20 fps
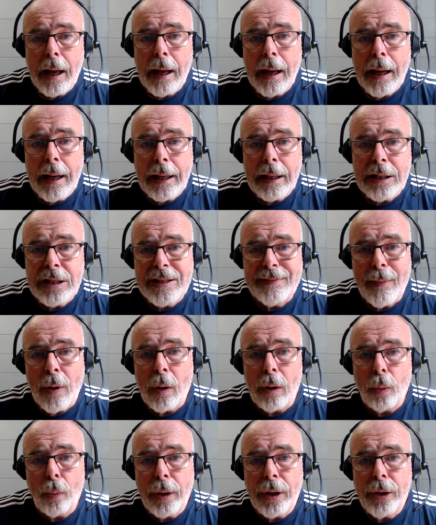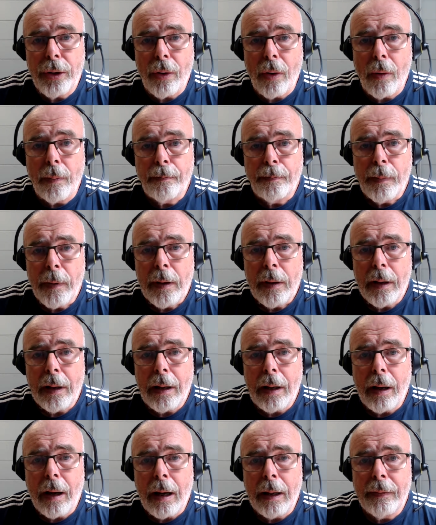in a small window
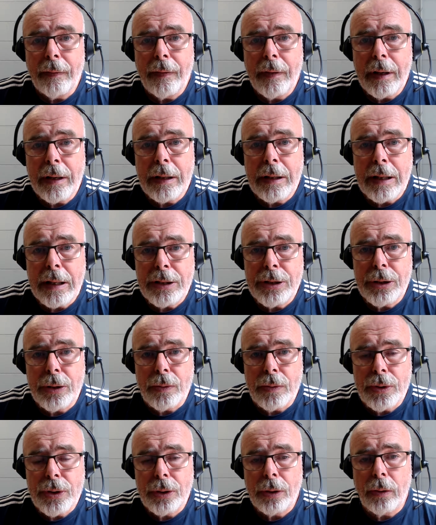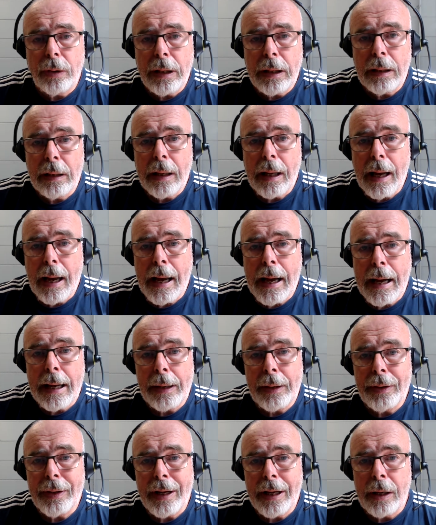on the student screen,
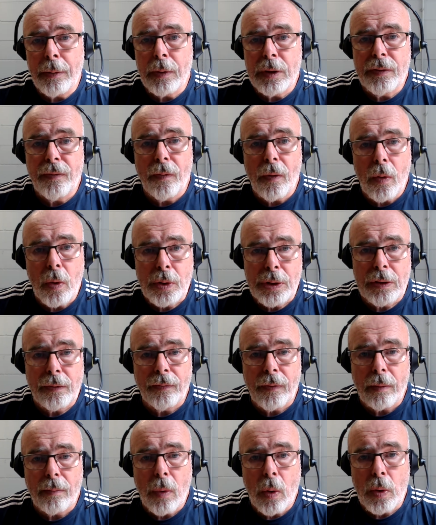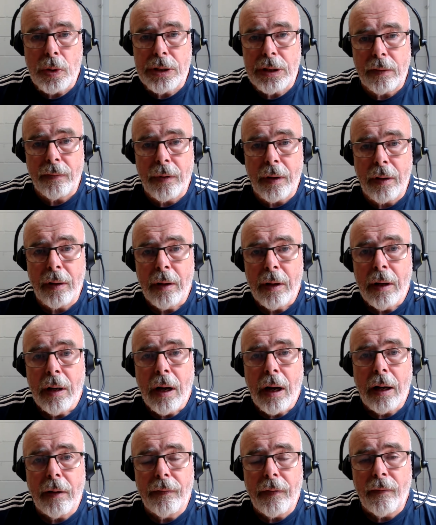and it was frozen for most of
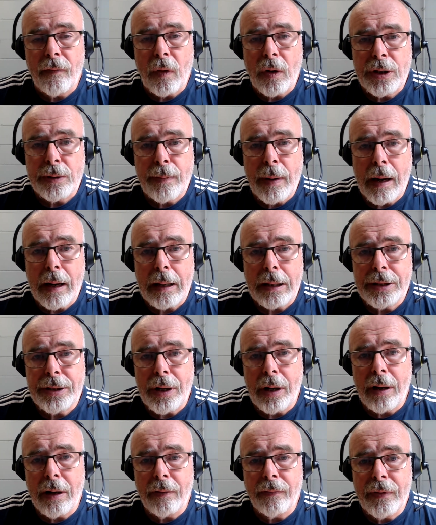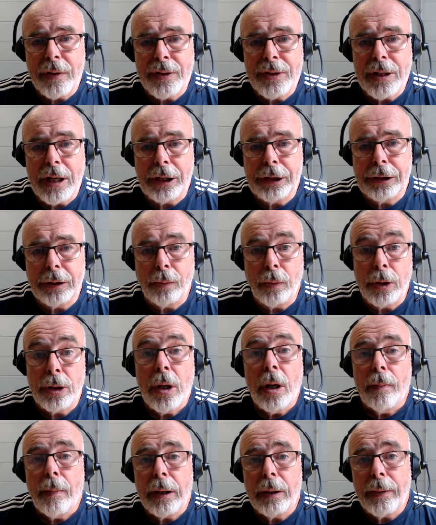the first part of the session, which,
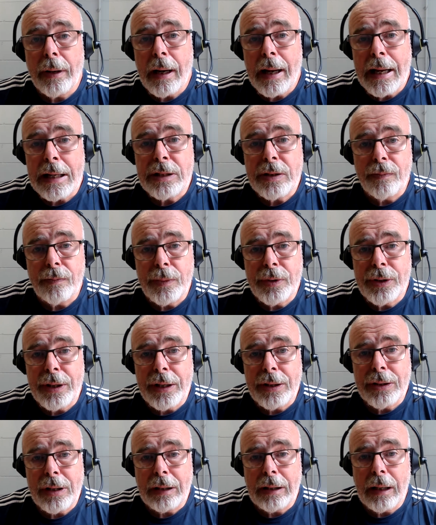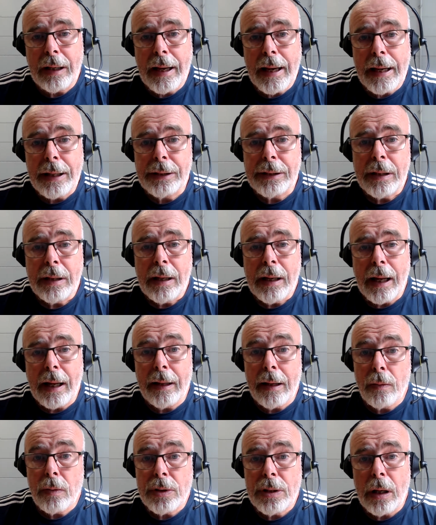by the way, lasted from 6 until 8, and
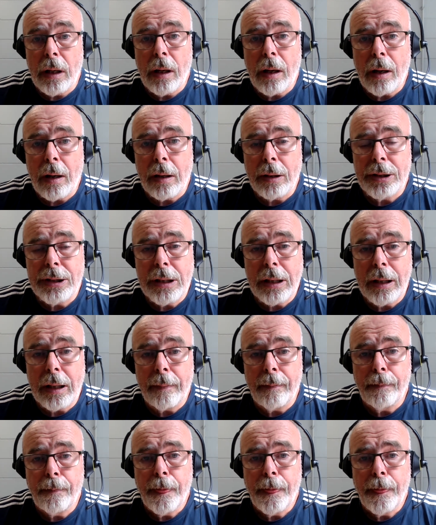that was a long time.